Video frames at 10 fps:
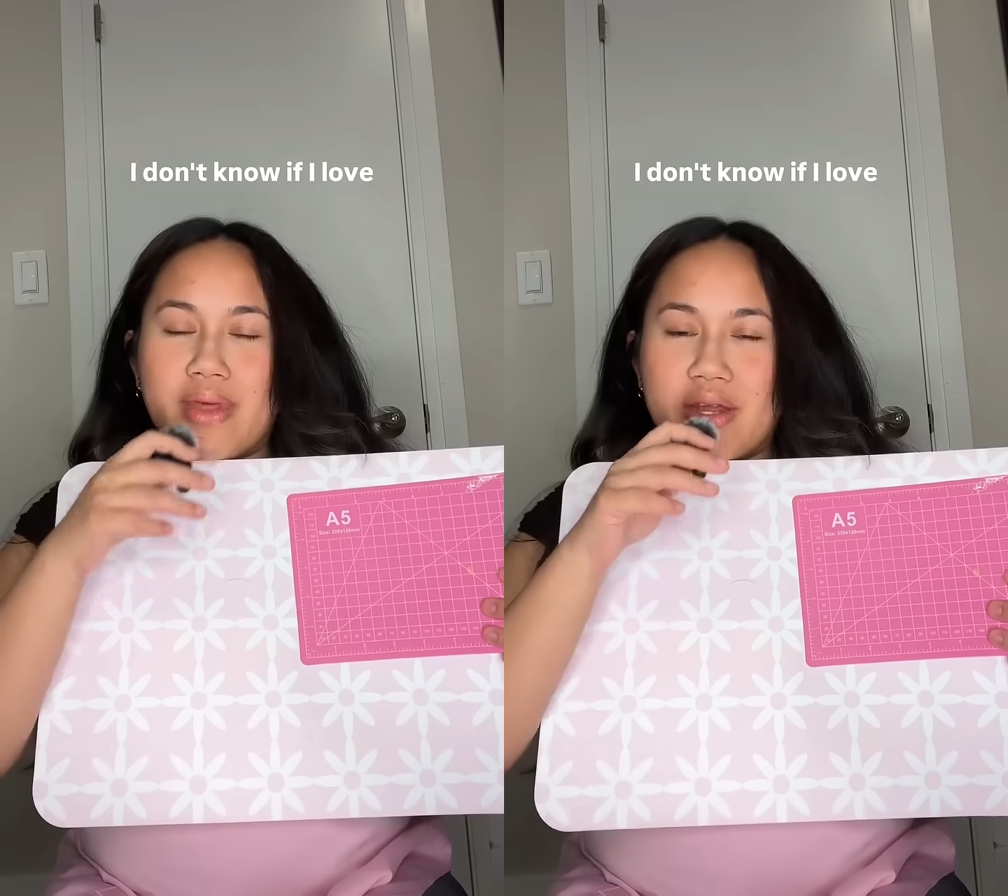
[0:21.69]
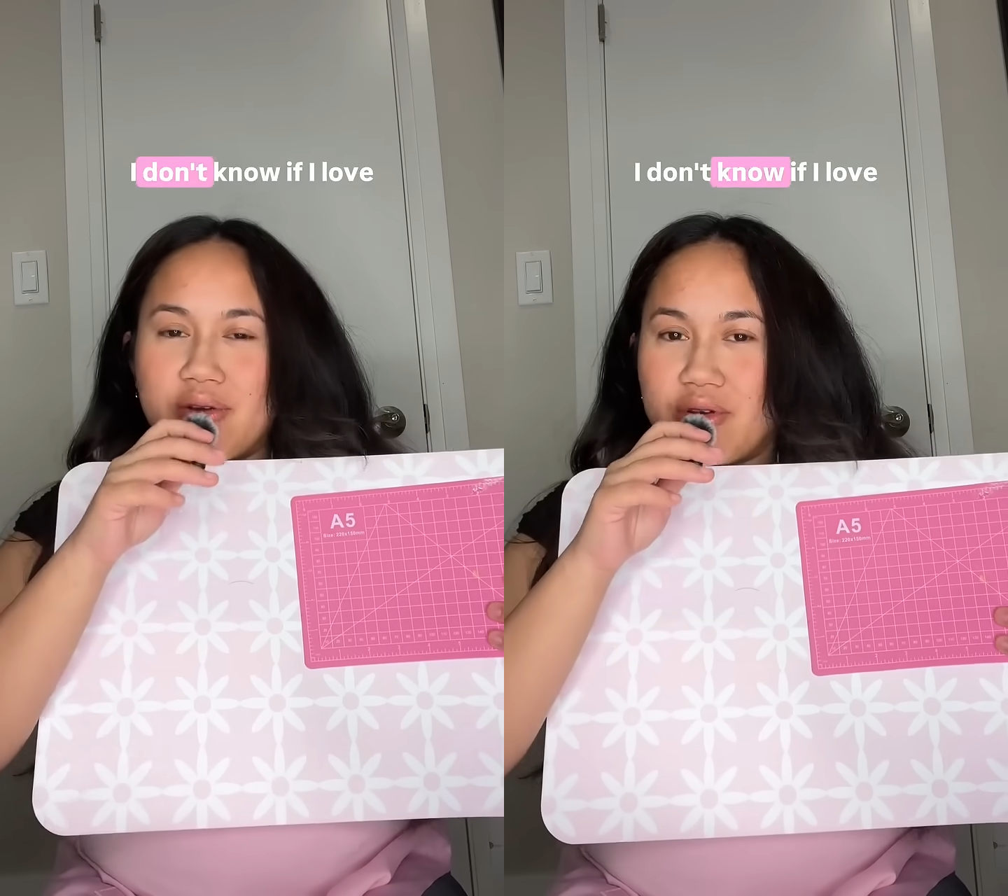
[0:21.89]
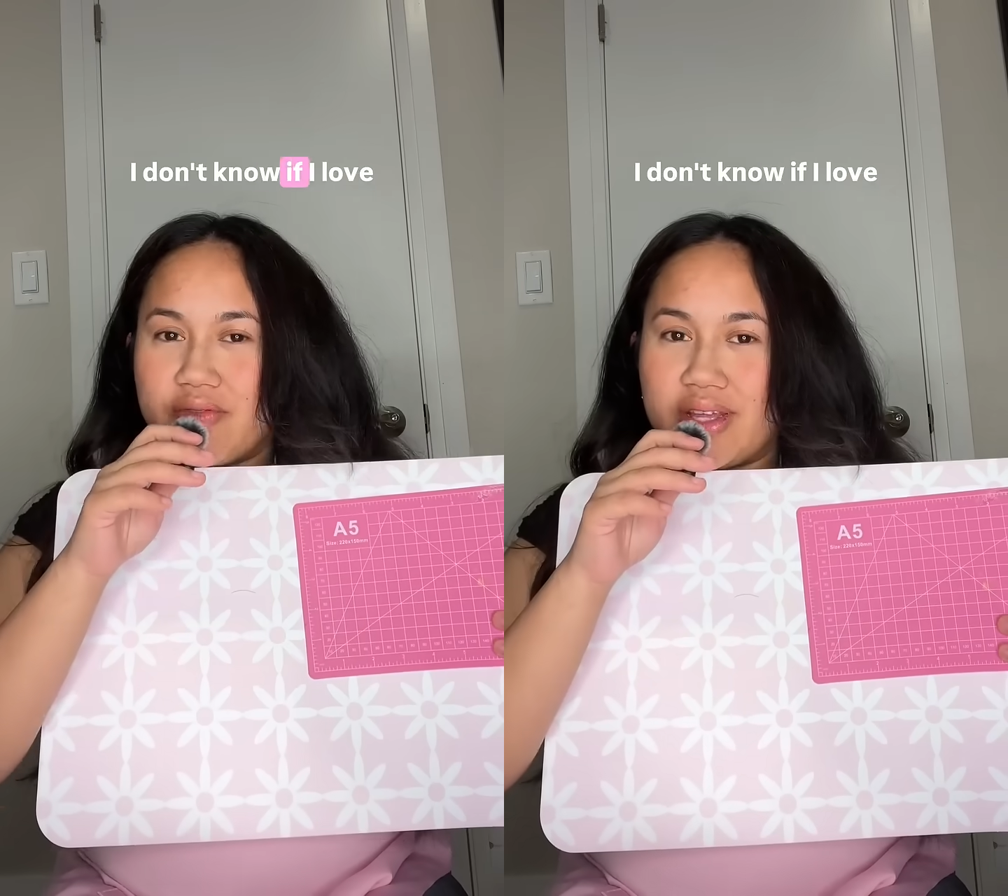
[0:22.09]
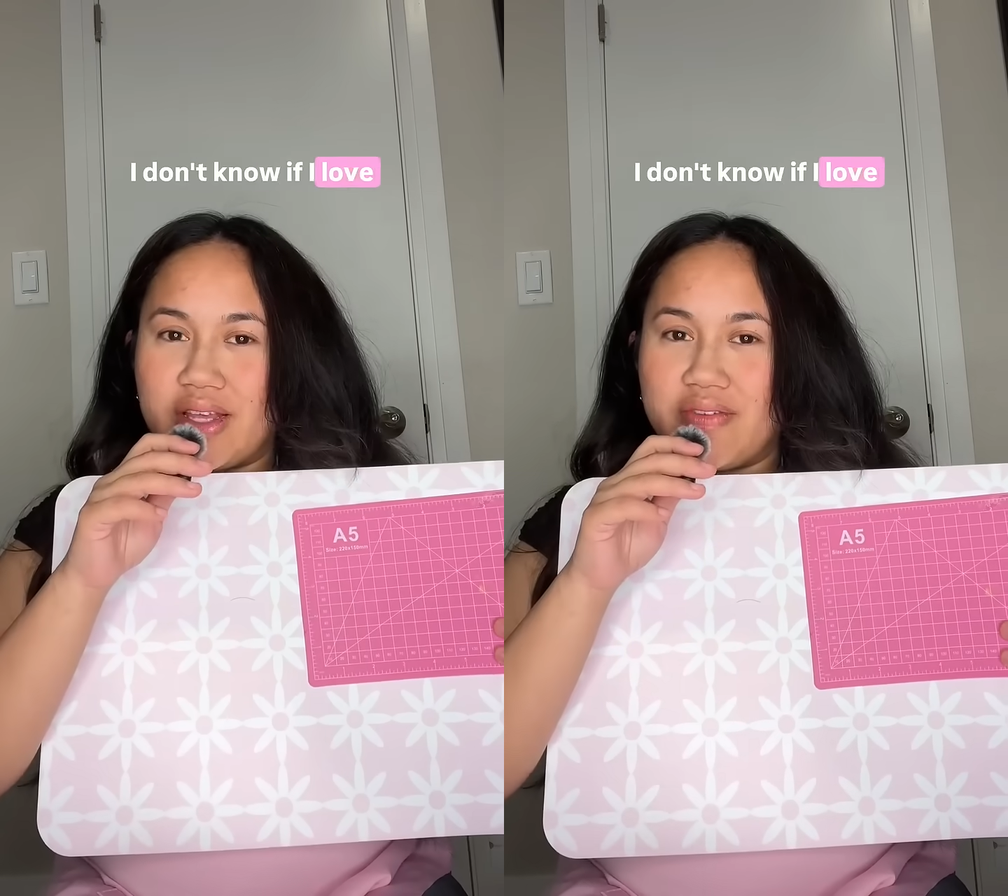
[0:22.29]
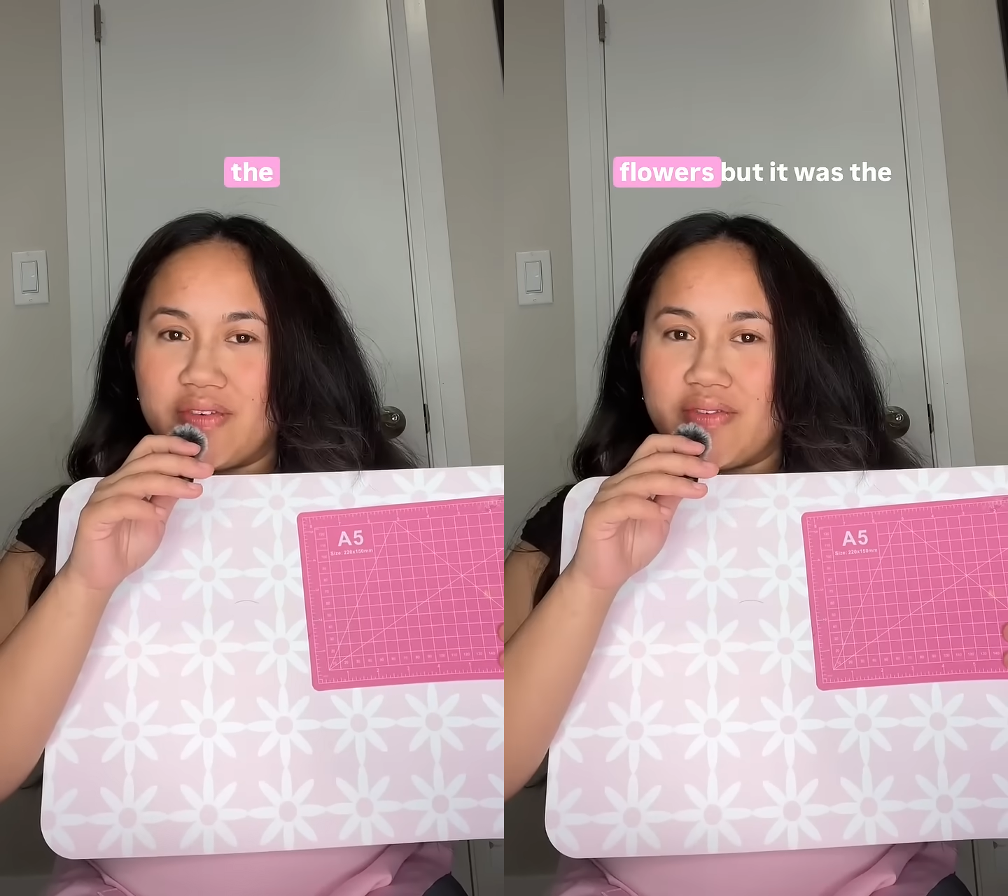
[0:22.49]
I don't know if I
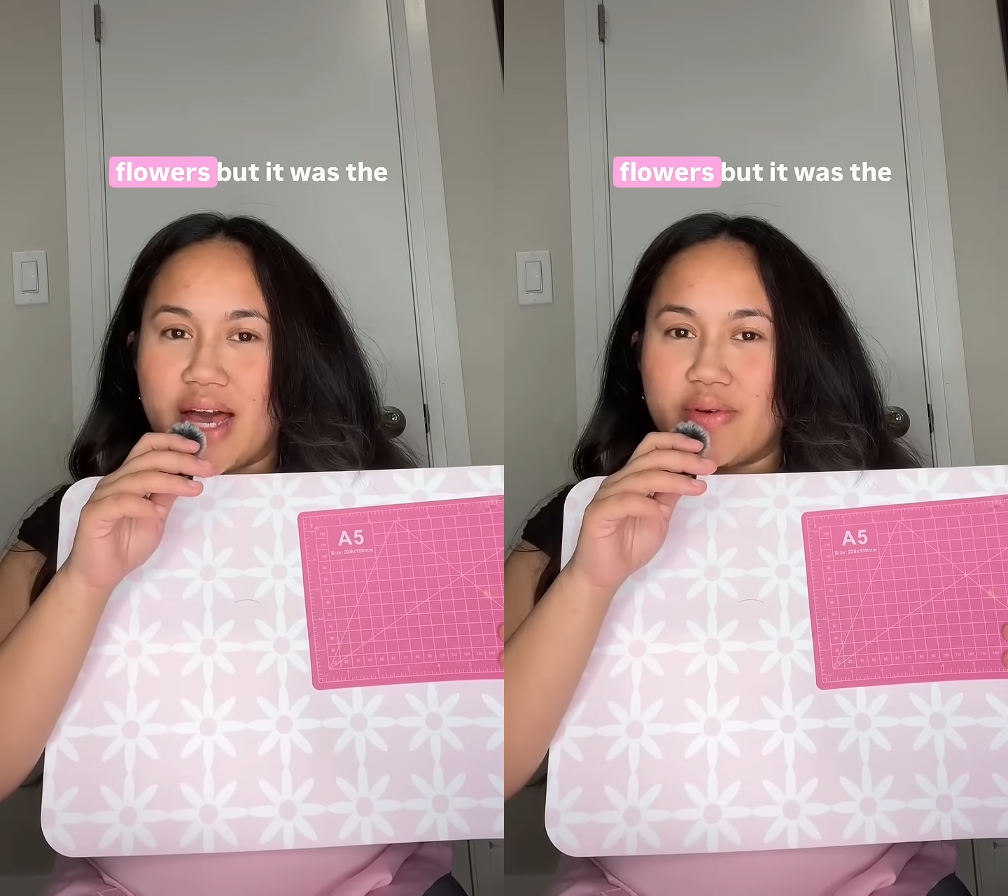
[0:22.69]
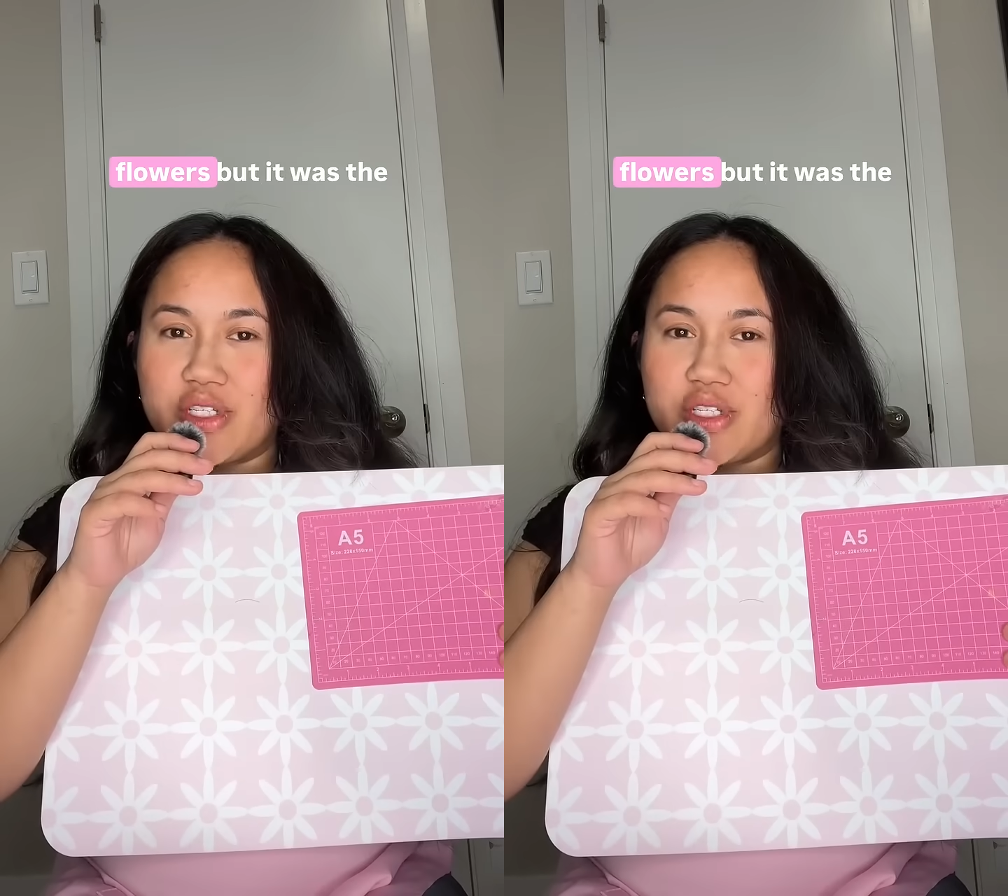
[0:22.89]
love the flowers,